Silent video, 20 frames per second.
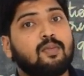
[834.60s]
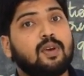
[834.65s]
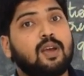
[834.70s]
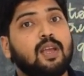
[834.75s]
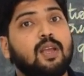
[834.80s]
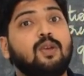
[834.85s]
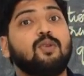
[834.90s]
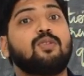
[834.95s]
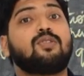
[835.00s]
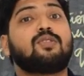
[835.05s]

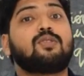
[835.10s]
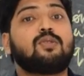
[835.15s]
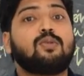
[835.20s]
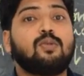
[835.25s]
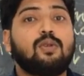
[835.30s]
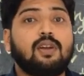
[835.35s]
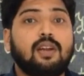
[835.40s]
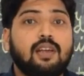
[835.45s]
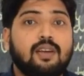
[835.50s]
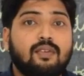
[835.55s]
used to
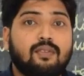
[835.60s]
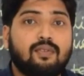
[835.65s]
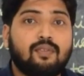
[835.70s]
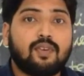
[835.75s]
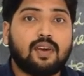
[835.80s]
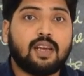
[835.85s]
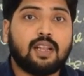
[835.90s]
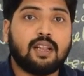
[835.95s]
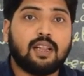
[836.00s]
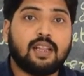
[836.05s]
live
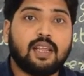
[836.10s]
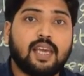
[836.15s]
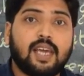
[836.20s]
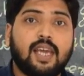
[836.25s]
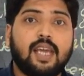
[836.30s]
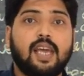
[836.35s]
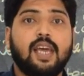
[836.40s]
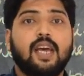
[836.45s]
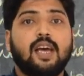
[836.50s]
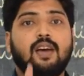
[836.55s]
in
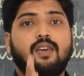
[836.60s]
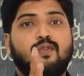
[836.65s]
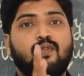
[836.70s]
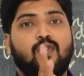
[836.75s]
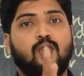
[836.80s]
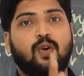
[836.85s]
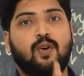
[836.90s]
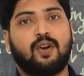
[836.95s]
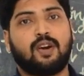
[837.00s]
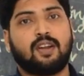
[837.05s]
the
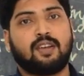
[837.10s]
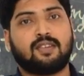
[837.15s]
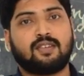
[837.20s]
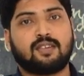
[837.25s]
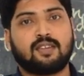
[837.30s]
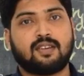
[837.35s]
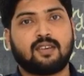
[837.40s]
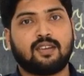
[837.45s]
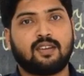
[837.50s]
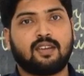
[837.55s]

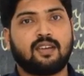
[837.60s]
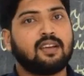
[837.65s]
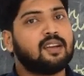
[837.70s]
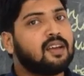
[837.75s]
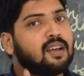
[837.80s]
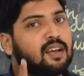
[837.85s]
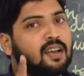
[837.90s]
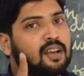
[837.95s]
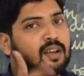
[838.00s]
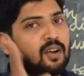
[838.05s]
forest.
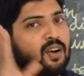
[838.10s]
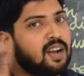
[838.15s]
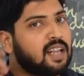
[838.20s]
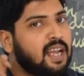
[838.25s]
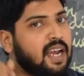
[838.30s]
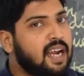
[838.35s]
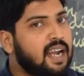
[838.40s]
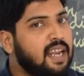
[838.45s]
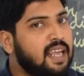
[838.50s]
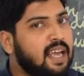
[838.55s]
Got the
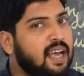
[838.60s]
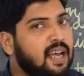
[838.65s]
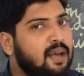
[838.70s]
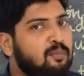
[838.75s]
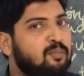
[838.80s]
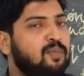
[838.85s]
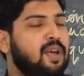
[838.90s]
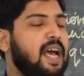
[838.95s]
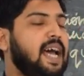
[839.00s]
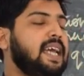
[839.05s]
idea?
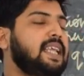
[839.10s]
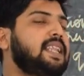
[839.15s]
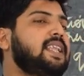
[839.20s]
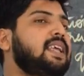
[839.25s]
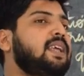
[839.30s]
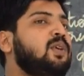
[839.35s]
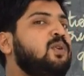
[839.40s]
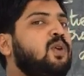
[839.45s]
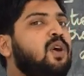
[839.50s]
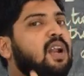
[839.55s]
I
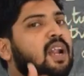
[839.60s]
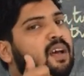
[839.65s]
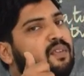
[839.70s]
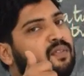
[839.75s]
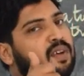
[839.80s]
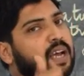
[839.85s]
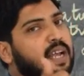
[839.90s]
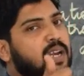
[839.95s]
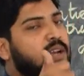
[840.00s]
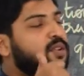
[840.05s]
think you all
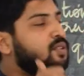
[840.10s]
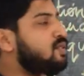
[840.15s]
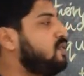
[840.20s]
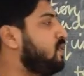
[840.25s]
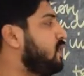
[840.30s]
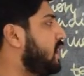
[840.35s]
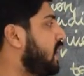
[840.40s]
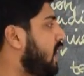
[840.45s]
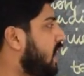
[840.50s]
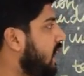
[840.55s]
have
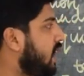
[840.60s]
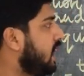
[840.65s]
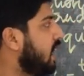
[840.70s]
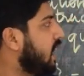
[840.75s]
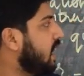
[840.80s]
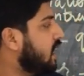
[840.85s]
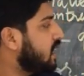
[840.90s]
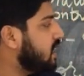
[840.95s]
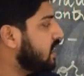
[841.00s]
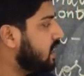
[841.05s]
understood the
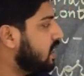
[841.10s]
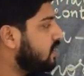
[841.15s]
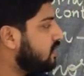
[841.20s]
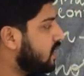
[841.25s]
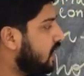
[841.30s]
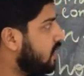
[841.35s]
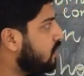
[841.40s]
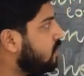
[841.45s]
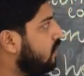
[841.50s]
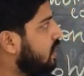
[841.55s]
third
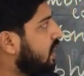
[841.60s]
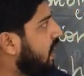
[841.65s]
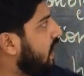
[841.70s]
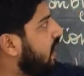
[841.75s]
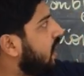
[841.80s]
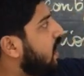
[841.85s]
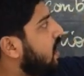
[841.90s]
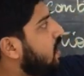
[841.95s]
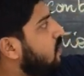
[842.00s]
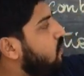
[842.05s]
stanza.
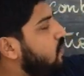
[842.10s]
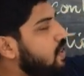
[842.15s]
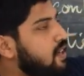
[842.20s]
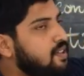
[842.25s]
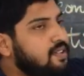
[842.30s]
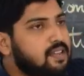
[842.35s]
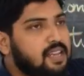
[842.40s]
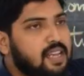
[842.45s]
Okay, first